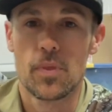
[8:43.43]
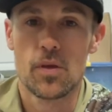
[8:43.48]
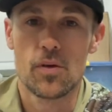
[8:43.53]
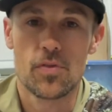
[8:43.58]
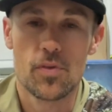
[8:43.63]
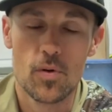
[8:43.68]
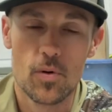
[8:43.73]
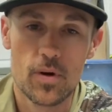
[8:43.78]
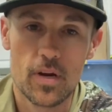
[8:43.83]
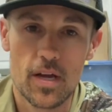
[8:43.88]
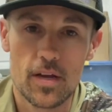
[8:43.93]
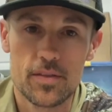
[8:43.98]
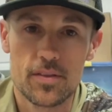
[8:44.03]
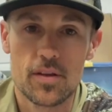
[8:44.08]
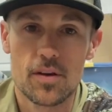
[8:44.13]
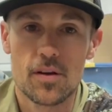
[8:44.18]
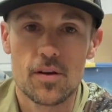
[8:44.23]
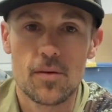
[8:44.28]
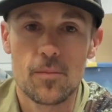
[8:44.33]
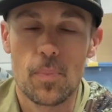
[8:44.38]
throwing out
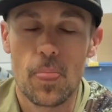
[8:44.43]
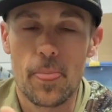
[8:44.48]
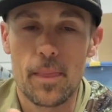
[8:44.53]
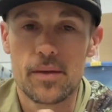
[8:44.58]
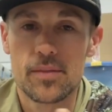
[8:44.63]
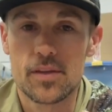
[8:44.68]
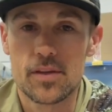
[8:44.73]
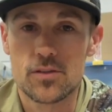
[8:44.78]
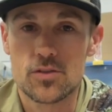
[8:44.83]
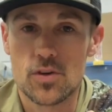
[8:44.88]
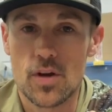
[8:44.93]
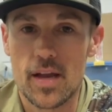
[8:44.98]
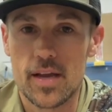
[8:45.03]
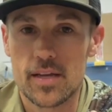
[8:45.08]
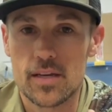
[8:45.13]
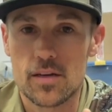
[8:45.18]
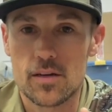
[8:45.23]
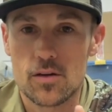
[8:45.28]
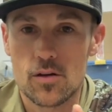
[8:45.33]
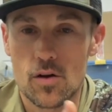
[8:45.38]
there and then
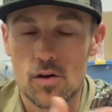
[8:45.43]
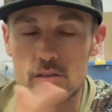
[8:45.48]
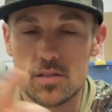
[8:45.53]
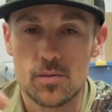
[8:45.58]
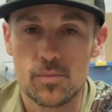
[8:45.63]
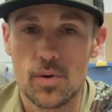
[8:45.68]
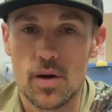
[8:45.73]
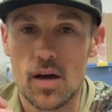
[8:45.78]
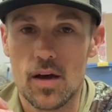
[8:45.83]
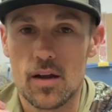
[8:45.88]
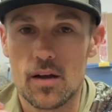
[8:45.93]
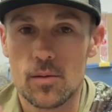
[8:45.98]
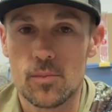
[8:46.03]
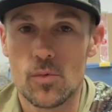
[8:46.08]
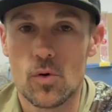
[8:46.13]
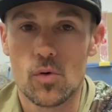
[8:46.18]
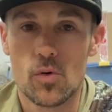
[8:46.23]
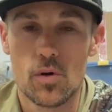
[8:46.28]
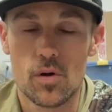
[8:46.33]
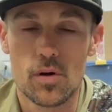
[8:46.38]
dragging it across the bottom,
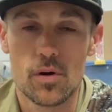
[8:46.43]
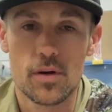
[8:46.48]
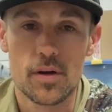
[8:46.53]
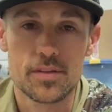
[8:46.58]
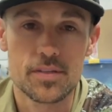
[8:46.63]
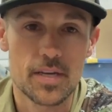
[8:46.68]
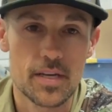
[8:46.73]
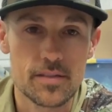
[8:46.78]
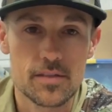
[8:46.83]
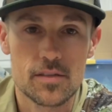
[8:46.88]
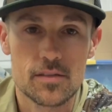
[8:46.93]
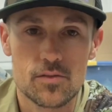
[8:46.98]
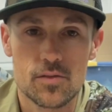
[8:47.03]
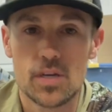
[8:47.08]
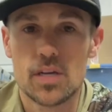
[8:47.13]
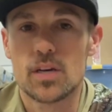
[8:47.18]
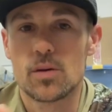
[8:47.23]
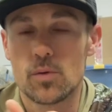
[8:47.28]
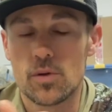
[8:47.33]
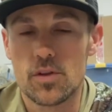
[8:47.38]
or a Texas
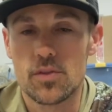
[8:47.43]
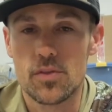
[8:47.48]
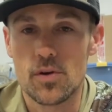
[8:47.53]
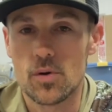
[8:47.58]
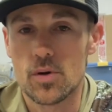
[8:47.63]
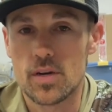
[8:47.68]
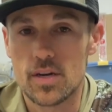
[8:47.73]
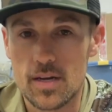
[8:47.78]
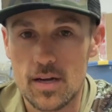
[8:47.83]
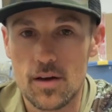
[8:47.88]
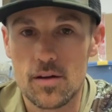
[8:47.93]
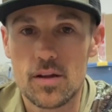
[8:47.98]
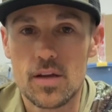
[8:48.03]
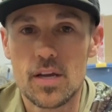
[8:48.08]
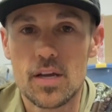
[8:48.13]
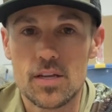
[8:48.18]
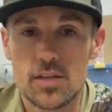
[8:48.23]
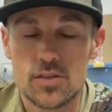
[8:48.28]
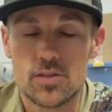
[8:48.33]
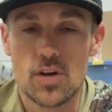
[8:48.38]
rig where you're throwing it out,
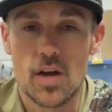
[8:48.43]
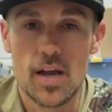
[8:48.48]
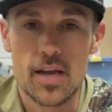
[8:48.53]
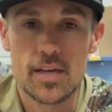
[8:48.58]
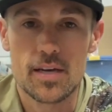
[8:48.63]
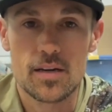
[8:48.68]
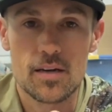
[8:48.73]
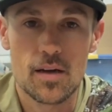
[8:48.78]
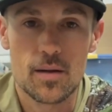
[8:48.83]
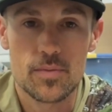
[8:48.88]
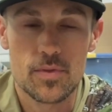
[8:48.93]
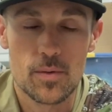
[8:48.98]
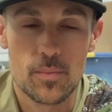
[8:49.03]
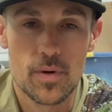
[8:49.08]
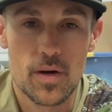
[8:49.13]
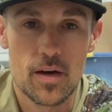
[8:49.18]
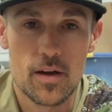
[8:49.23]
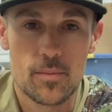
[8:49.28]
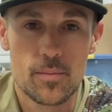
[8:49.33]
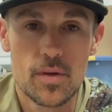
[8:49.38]
dragging it out the
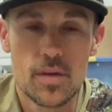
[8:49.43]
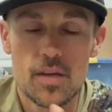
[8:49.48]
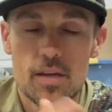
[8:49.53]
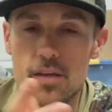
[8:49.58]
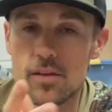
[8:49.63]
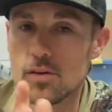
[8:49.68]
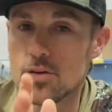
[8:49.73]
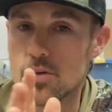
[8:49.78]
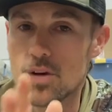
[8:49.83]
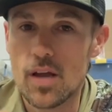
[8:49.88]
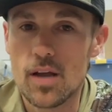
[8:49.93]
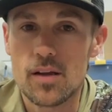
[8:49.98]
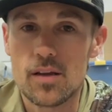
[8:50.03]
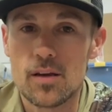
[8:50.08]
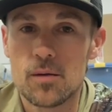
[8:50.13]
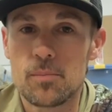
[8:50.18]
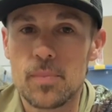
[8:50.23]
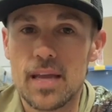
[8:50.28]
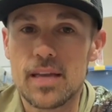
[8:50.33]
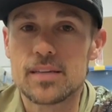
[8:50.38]
bottom. You're not
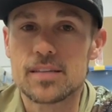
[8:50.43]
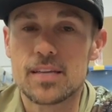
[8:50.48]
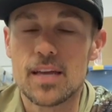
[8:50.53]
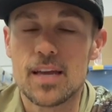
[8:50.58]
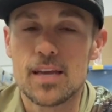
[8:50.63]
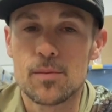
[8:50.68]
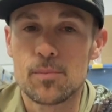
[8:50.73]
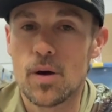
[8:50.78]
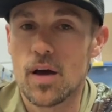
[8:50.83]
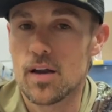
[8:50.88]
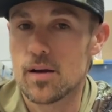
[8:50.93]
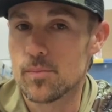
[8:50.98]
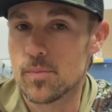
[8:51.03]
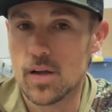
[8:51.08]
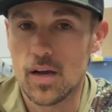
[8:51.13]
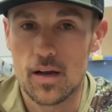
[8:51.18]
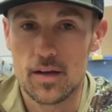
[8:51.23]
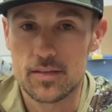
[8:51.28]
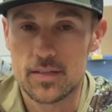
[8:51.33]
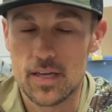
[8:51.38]
gonna maintain bottom
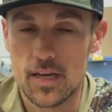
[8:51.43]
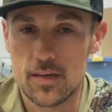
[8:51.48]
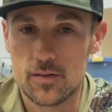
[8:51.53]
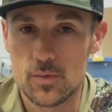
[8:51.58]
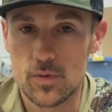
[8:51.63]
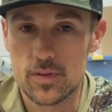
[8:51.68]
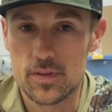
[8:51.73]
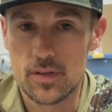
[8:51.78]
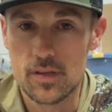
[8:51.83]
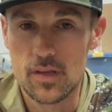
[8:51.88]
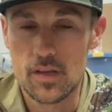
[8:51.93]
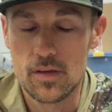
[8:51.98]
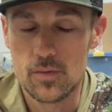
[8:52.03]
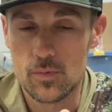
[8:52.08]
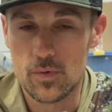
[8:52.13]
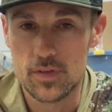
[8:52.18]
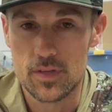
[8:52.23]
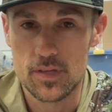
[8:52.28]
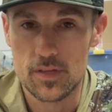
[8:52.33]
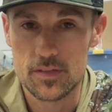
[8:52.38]
contact
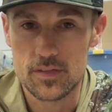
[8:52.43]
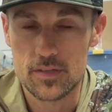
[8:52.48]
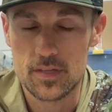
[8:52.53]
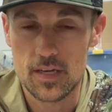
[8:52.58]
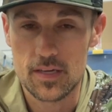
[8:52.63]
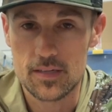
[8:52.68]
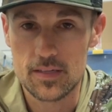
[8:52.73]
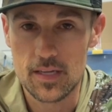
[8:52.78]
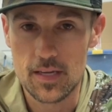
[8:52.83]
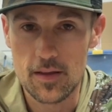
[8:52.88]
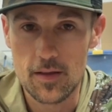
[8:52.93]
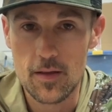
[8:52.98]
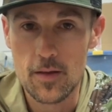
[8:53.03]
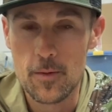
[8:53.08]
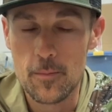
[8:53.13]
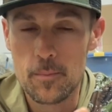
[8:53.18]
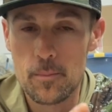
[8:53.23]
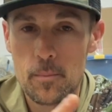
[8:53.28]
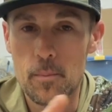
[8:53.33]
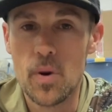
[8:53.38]
with this technique.
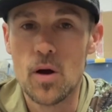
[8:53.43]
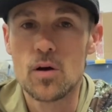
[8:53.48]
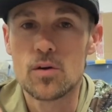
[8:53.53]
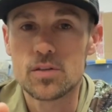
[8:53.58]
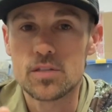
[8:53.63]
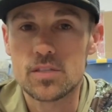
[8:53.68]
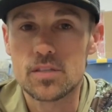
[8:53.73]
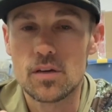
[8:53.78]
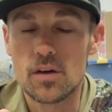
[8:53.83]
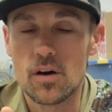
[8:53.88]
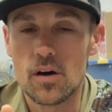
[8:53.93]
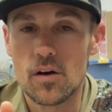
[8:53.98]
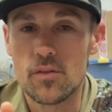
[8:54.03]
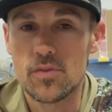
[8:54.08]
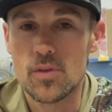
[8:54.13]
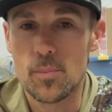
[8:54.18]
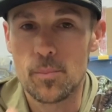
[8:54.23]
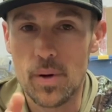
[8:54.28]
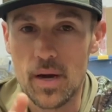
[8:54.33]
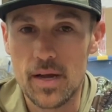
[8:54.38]
Most of
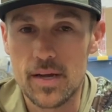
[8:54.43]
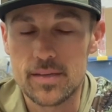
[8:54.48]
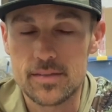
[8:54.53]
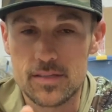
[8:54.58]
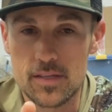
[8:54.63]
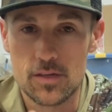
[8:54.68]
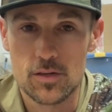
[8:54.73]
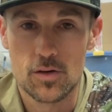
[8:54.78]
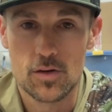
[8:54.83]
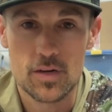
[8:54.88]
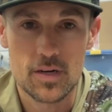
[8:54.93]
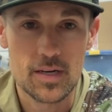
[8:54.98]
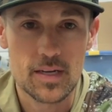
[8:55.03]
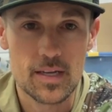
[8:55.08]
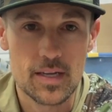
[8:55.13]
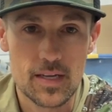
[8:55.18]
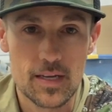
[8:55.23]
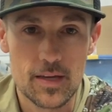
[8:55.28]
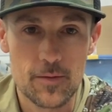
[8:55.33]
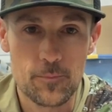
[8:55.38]
the bites that you're gonna
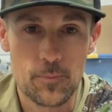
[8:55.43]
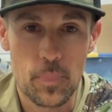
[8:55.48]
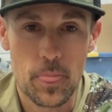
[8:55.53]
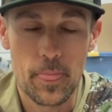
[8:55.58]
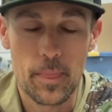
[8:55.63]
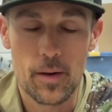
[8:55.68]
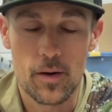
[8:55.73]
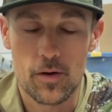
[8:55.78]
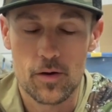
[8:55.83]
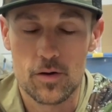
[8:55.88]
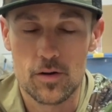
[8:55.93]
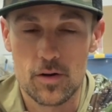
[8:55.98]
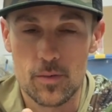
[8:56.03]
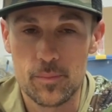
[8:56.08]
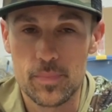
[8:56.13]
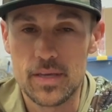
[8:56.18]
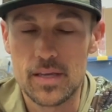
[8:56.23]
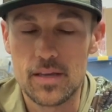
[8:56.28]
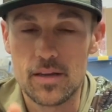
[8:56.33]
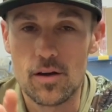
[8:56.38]
get are gonna
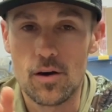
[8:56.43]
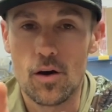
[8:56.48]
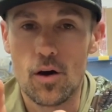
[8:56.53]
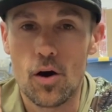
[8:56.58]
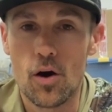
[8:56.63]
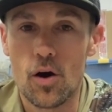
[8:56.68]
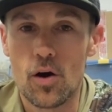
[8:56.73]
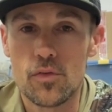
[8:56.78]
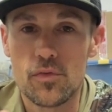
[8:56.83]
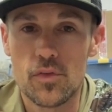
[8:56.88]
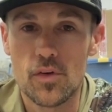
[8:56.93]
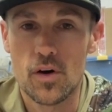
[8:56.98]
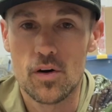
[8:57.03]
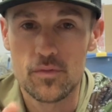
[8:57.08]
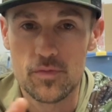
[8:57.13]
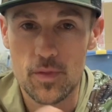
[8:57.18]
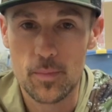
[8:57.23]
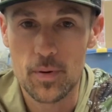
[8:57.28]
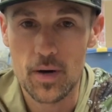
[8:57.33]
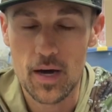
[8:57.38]
be off
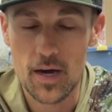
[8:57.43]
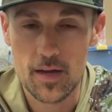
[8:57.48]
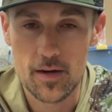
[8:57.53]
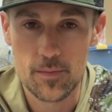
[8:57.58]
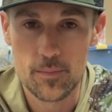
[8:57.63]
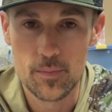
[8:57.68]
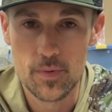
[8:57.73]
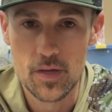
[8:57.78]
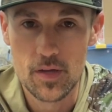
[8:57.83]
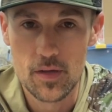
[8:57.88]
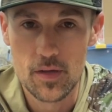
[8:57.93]
of the bottom